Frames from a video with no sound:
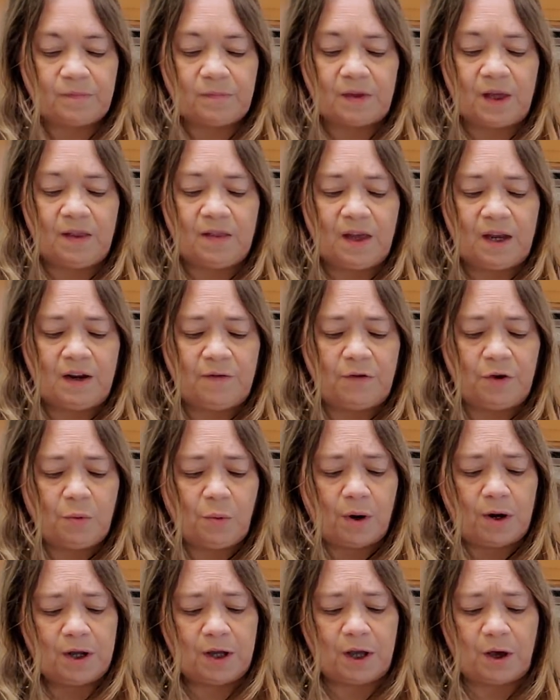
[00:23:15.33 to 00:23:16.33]
And then if you
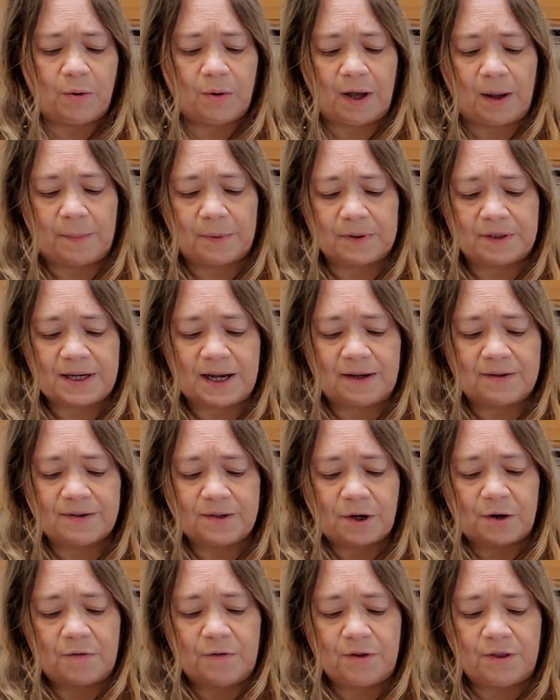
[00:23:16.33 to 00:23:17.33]
want to go a couple towns
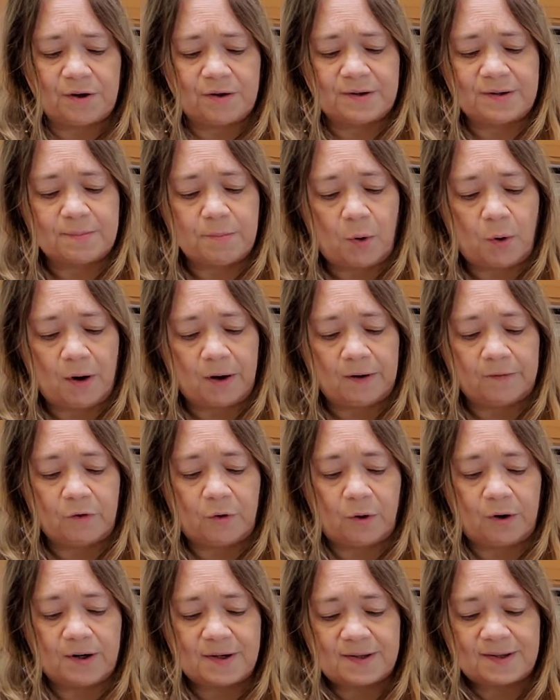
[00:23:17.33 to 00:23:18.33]
over, there's more, of
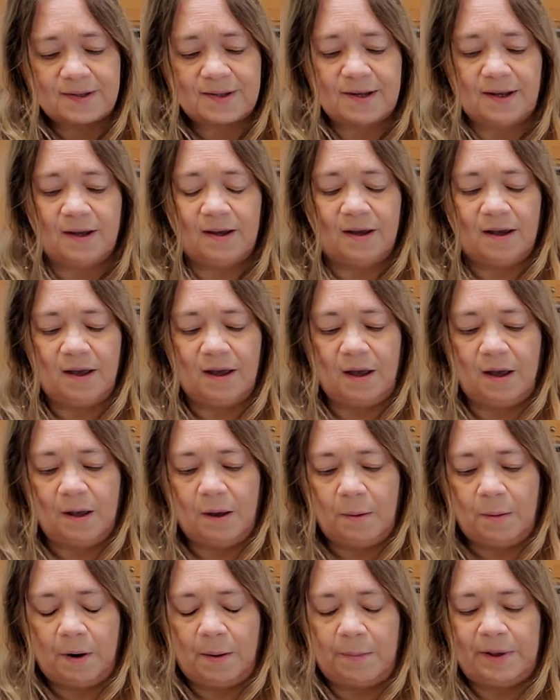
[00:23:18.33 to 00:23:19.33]
course.
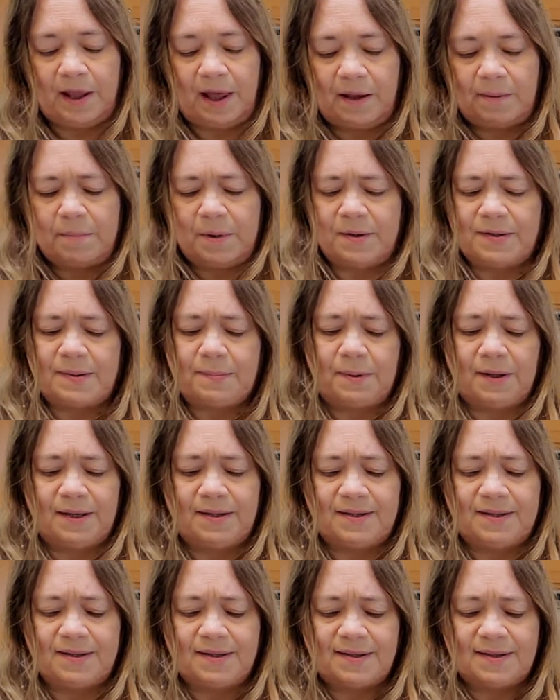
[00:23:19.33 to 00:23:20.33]
Probably like most
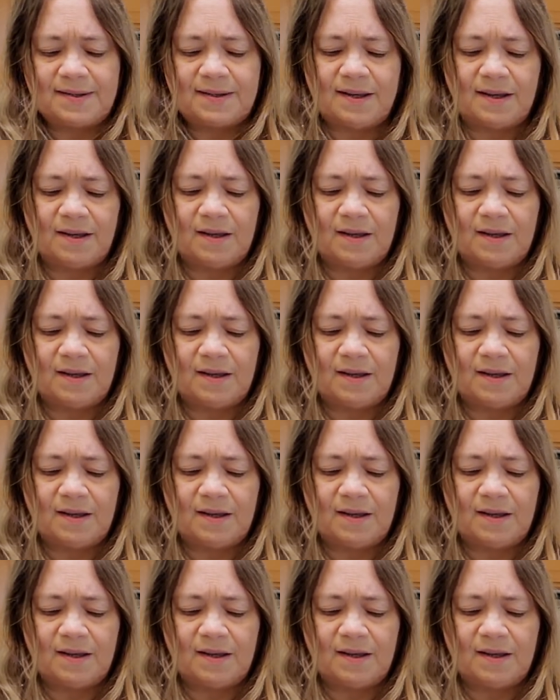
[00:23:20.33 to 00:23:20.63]
places.